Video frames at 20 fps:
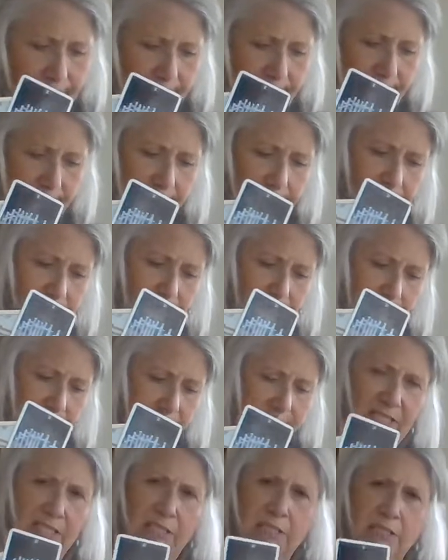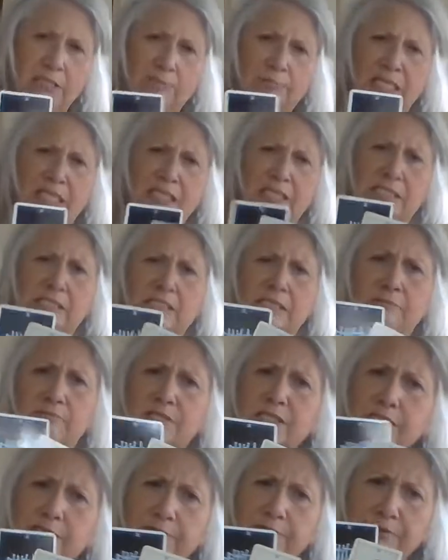The money
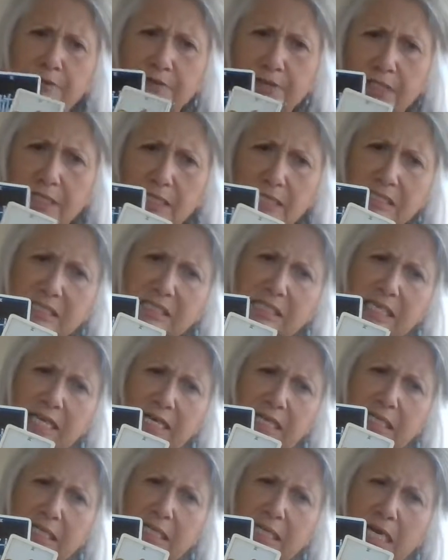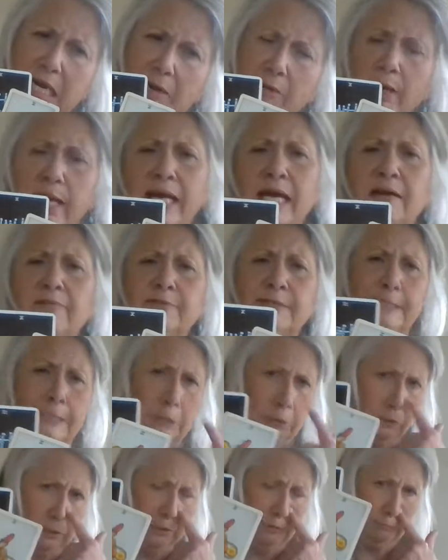seems different than he said, and now I have to
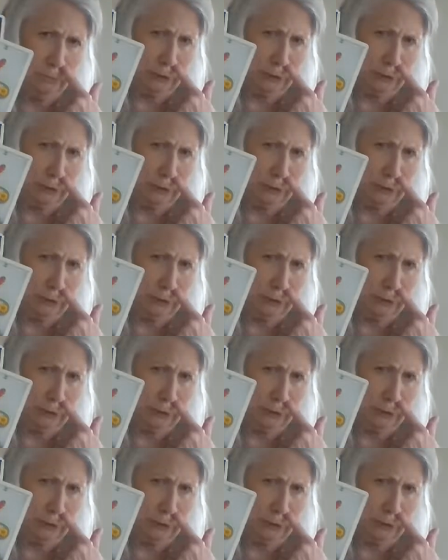do some